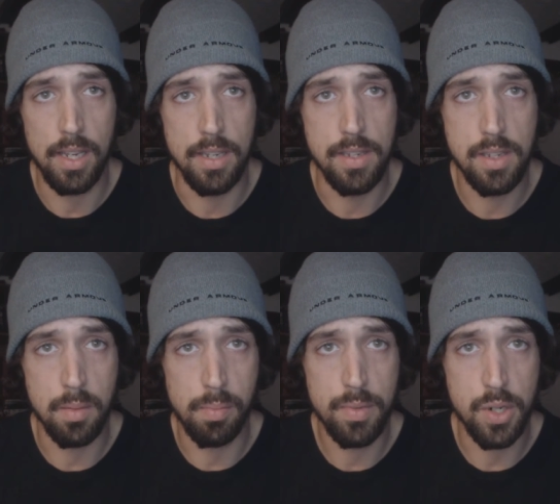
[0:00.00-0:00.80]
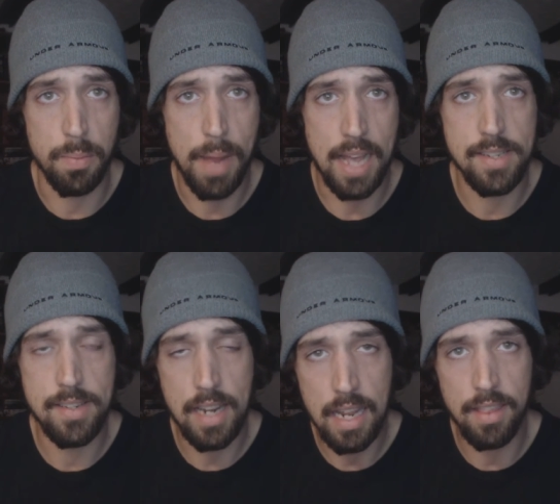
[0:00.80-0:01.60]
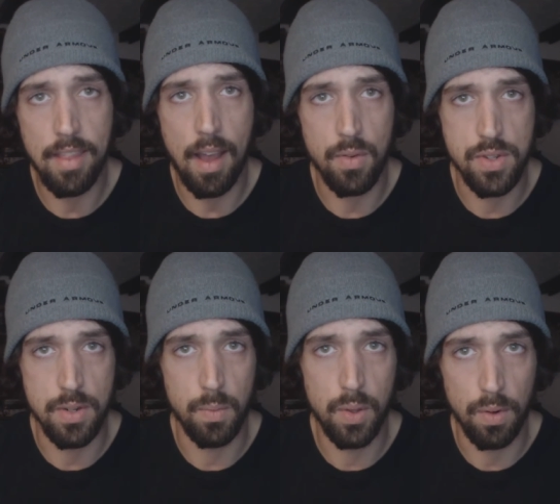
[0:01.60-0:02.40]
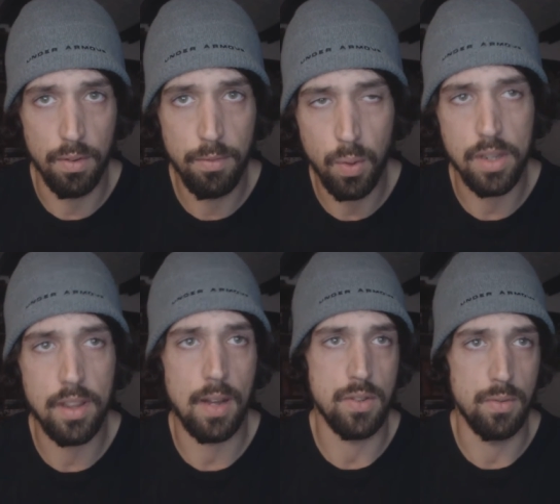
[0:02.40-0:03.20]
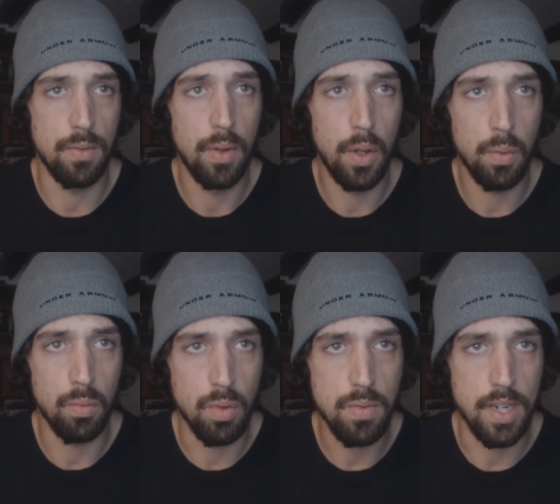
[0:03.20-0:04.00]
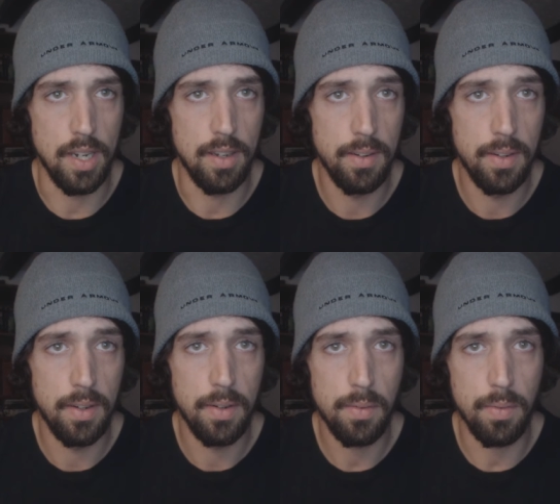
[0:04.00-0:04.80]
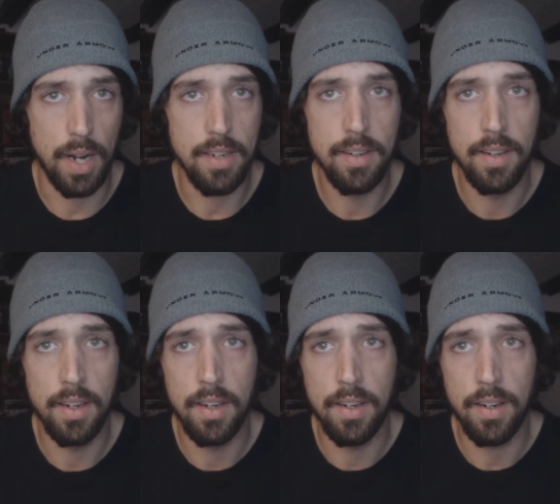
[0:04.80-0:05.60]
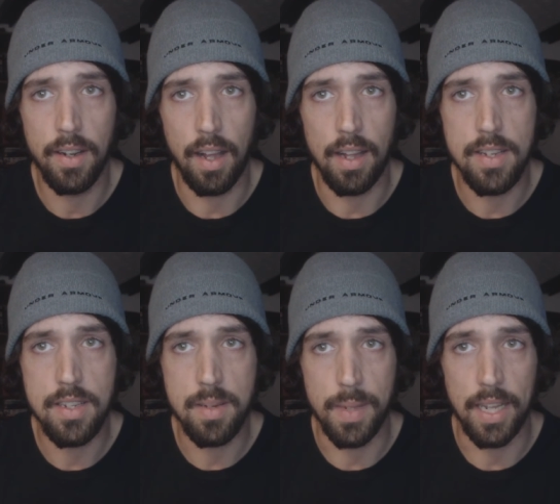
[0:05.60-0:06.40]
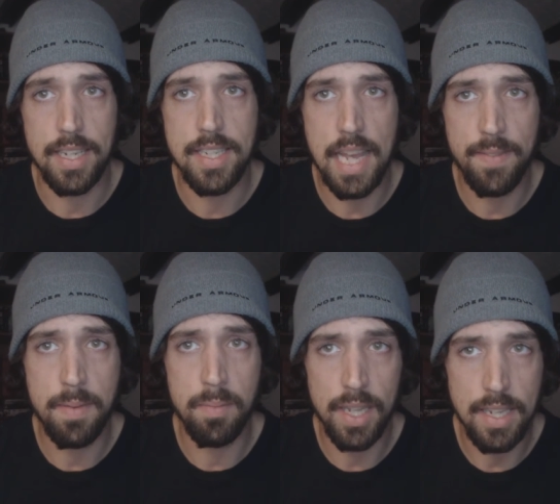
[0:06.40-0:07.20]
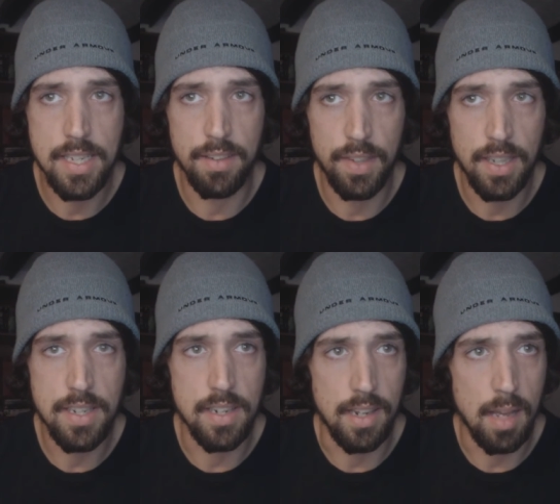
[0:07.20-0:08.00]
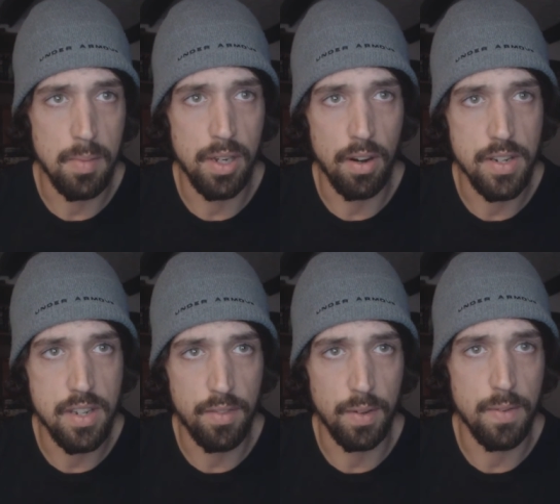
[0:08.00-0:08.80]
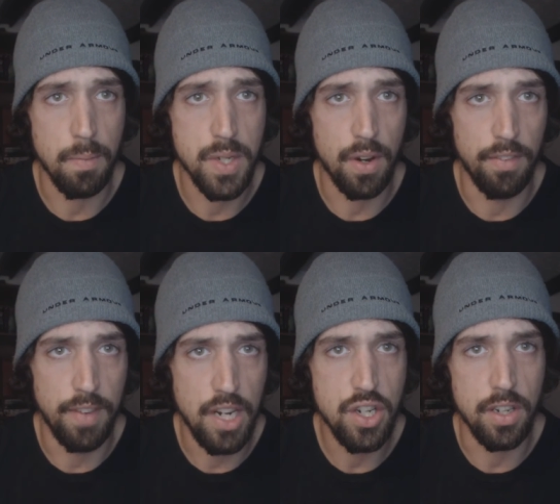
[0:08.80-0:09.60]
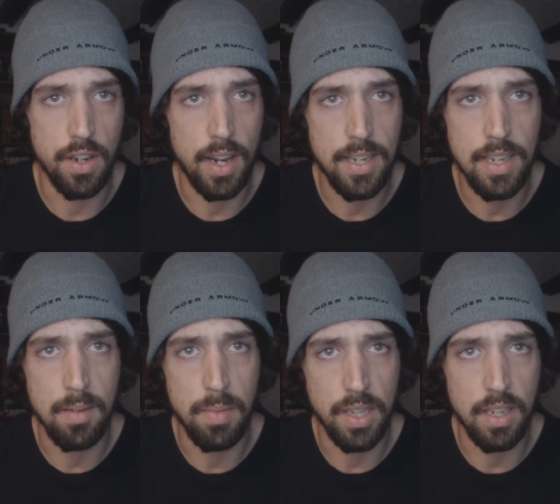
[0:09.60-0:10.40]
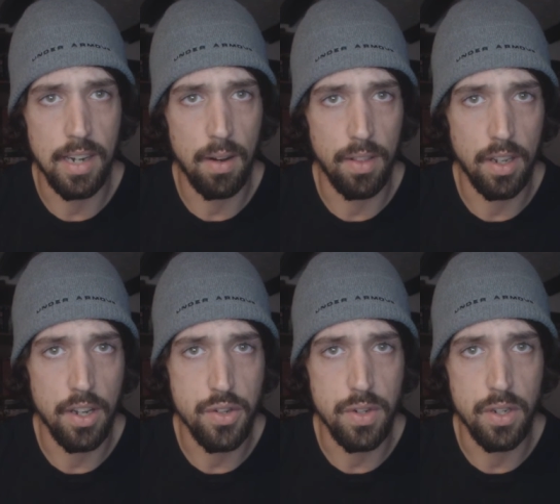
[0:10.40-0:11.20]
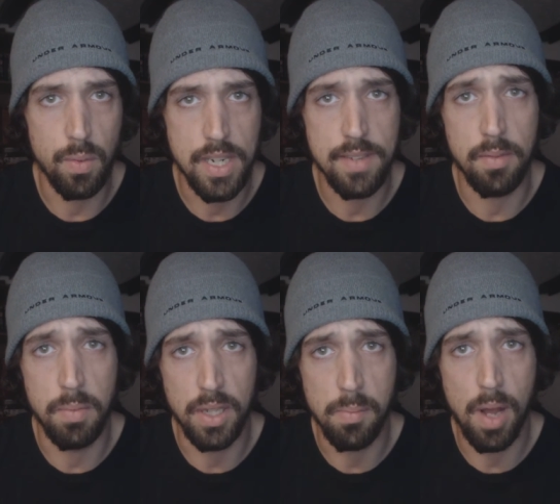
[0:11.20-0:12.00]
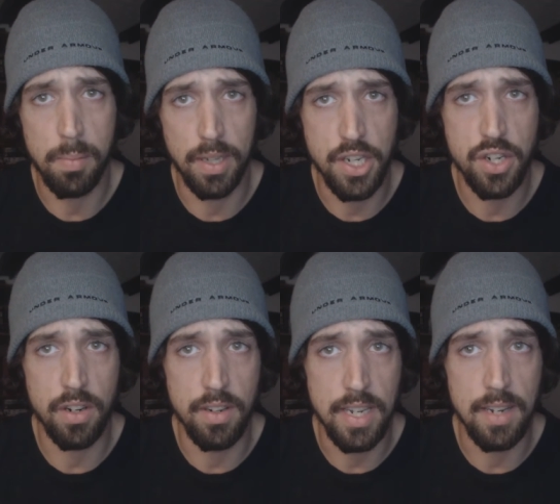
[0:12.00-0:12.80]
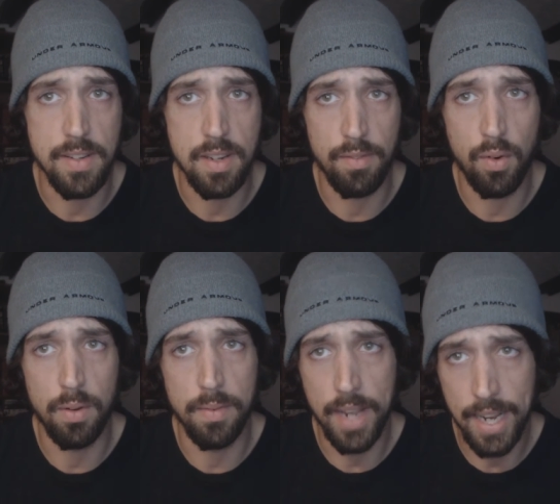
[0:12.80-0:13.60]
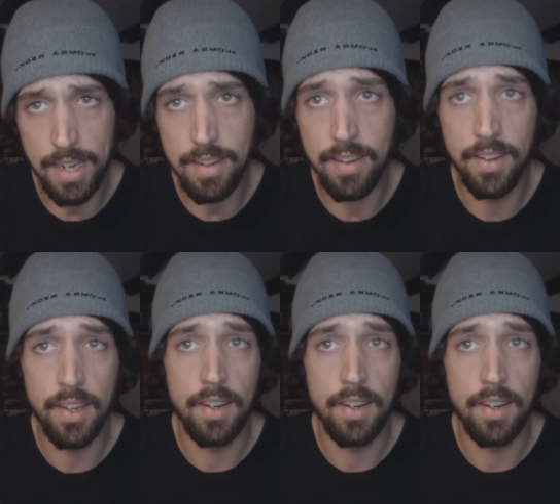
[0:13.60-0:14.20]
is surpassed 10,000 with over 40,000 wounded, right? Uh, something like 7 million civilians in Yemen are suffering from starvation, 19 million out of the country, 27 million population are in need of some form of aid.